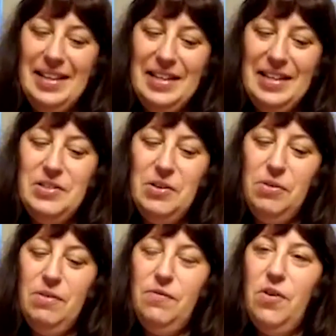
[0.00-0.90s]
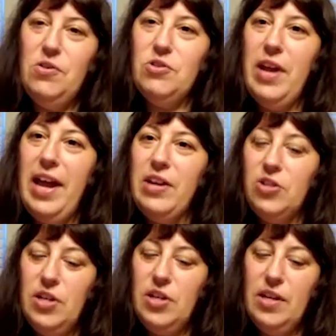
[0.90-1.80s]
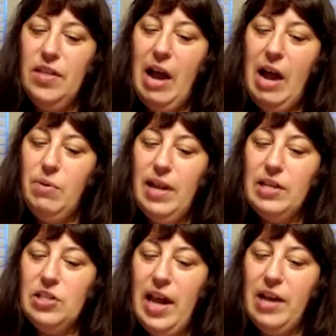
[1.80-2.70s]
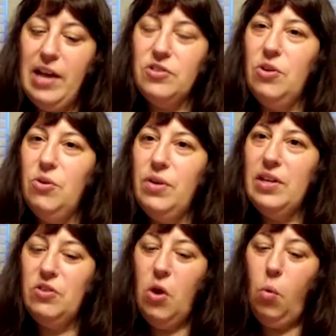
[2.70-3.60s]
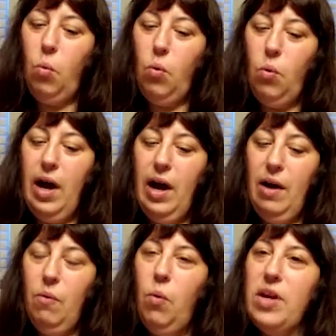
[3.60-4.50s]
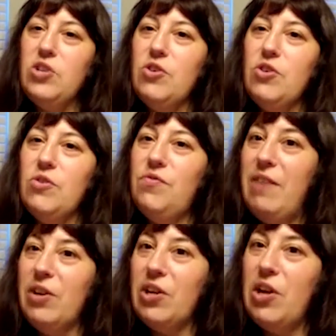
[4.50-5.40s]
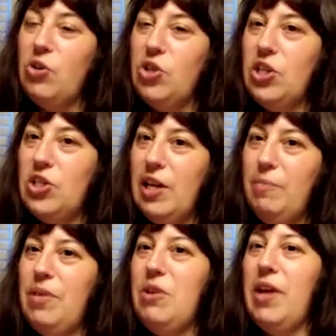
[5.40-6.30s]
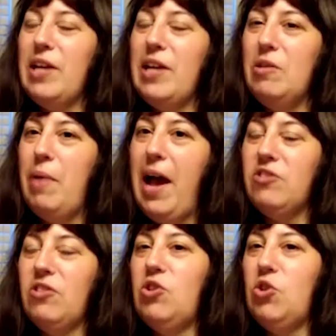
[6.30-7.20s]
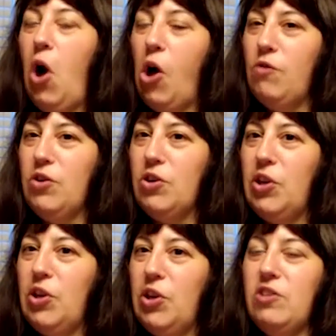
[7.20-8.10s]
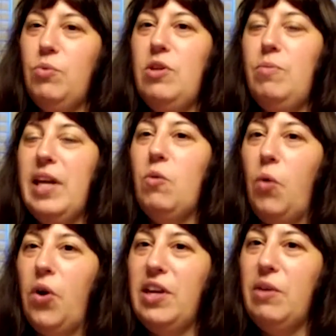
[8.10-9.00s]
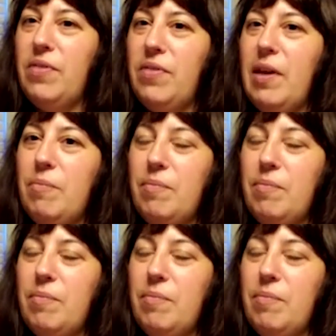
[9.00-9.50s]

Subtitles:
So the first question that I would like to ask you is, what is your favorite coaching tip that you like to pass on to all of your clients when you begin working with them?